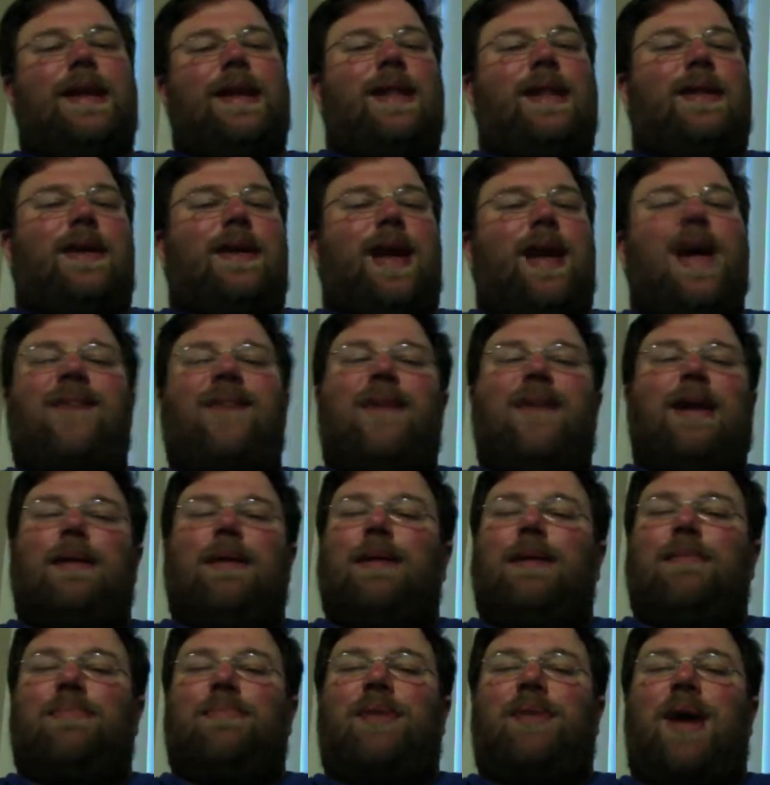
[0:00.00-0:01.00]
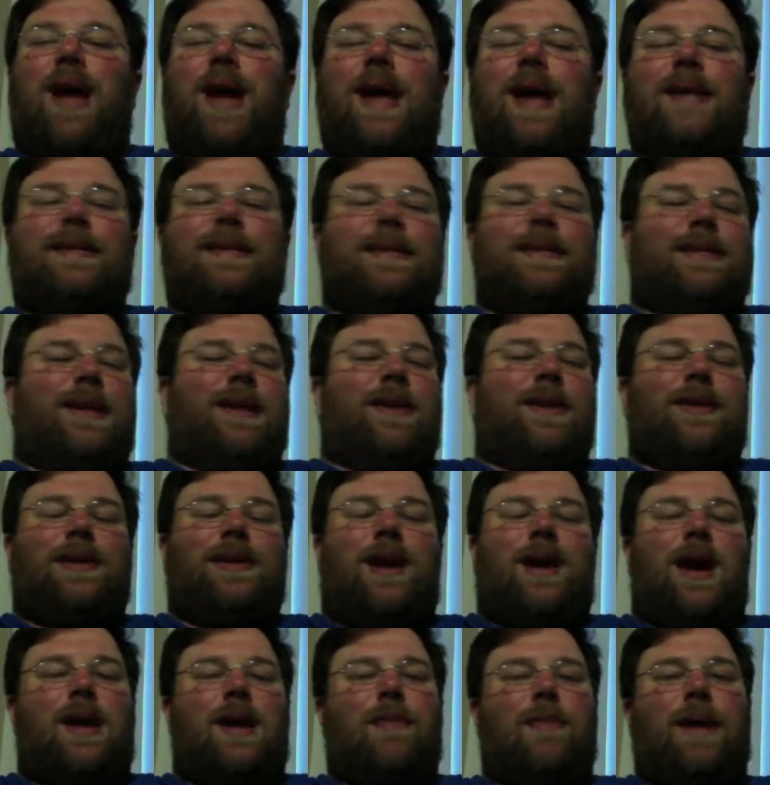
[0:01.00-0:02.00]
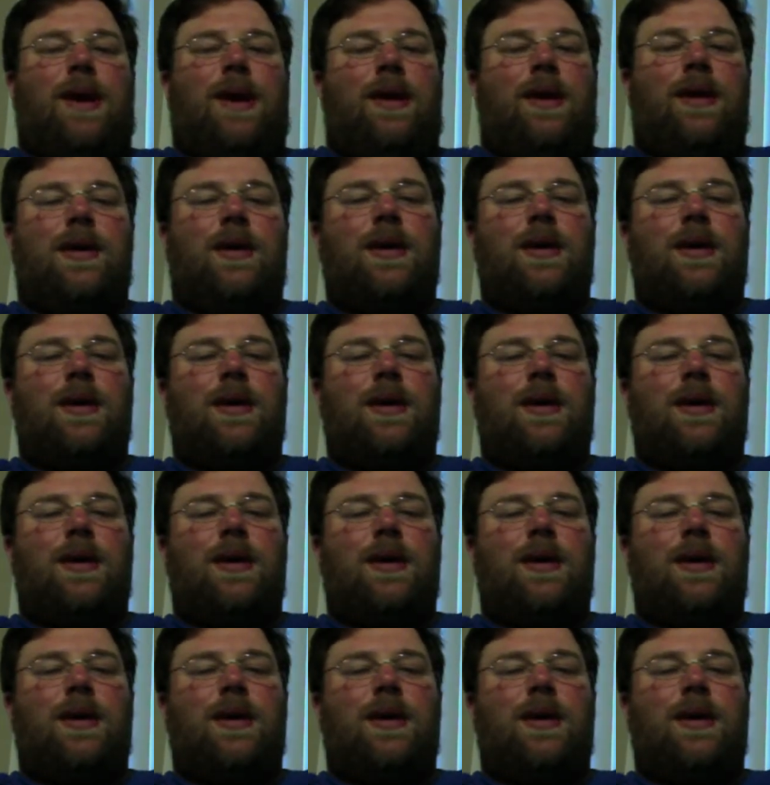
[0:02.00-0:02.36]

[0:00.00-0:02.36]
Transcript: and they're having Brian sit there and talk about,